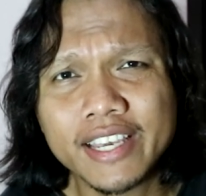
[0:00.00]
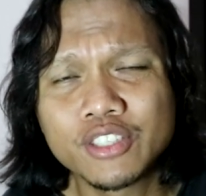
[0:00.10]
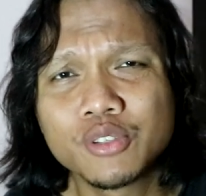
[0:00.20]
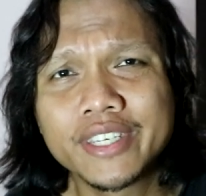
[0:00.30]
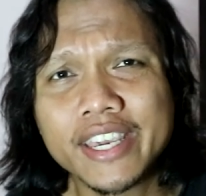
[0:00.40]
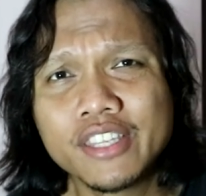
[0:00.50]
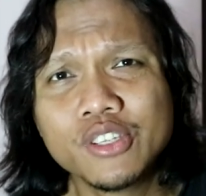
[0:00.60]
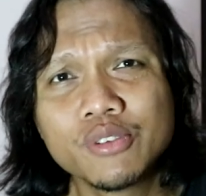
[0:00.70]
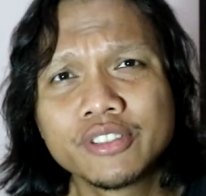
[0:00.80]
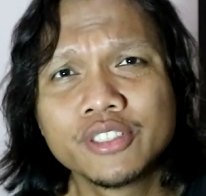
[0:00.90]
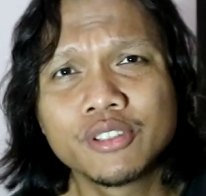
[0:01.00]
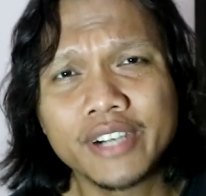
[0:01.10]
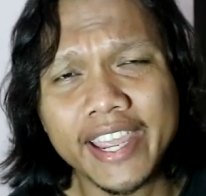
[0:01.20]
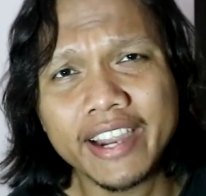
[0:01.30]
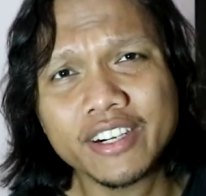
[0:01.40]
That you can use
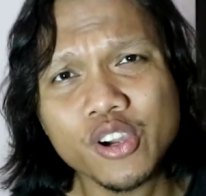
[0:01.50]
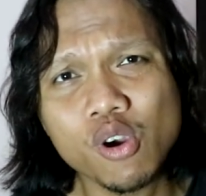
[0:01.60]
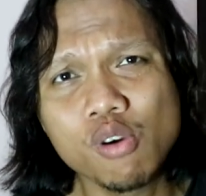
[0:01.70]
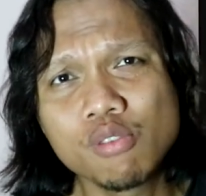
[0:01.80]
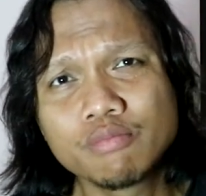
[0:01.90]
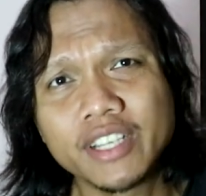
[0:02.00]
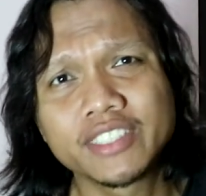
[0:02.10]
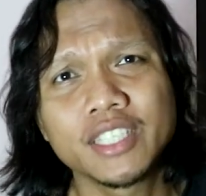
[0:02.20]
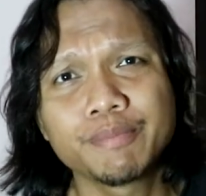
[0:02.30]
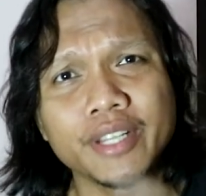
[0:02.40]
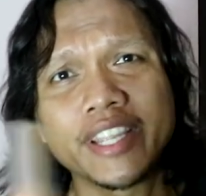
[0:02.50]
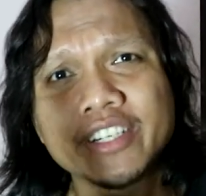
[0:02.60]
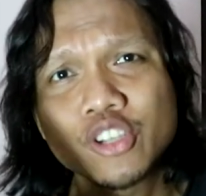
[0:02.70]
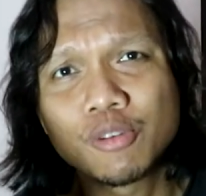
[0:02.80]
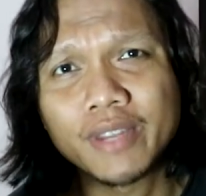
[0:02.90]
your hair comb, a simple
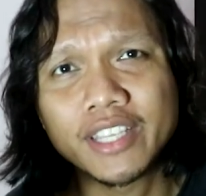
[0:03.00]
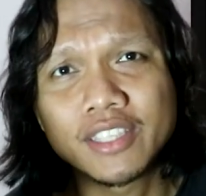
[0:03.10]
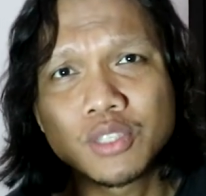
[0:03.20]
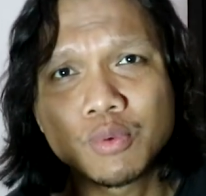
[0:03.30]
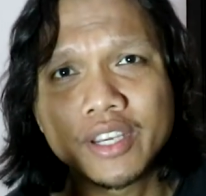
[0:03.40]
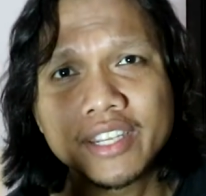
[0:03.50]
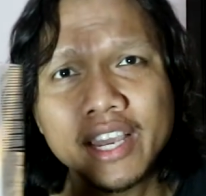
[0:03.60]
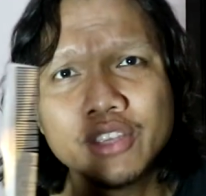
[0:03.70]
hair comb like this one.